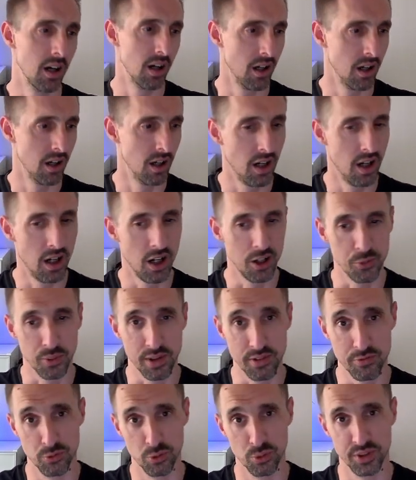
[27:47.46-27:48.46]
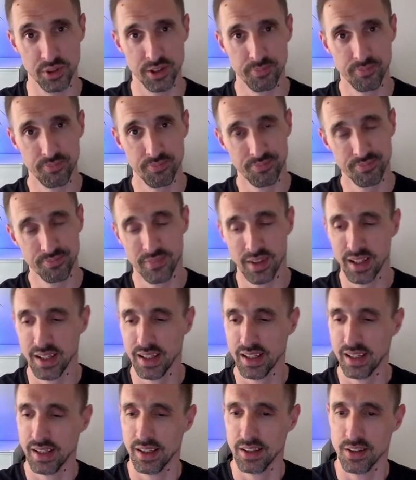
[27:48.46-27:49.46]
hard way forward.
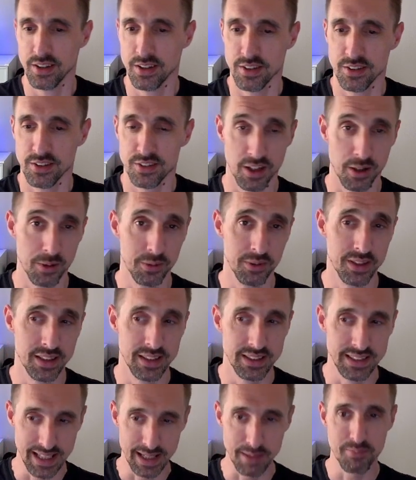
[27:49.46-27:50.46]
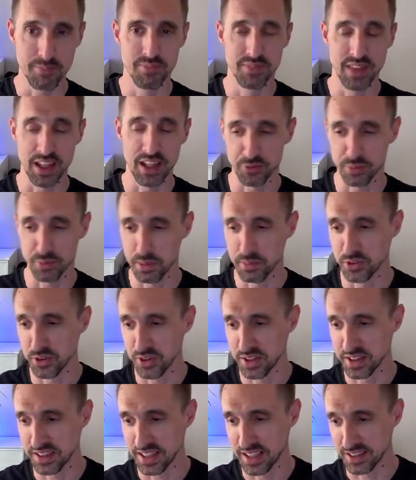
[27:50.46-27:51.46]
So that's the way we're
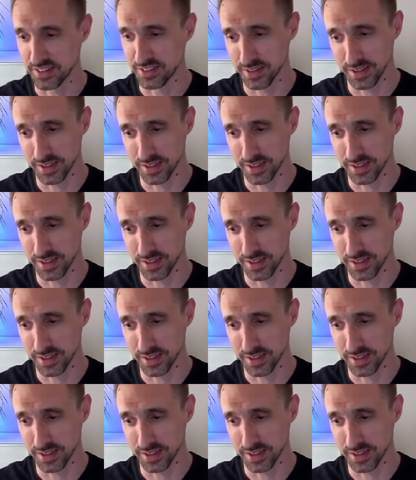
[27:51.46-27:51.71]
doing things.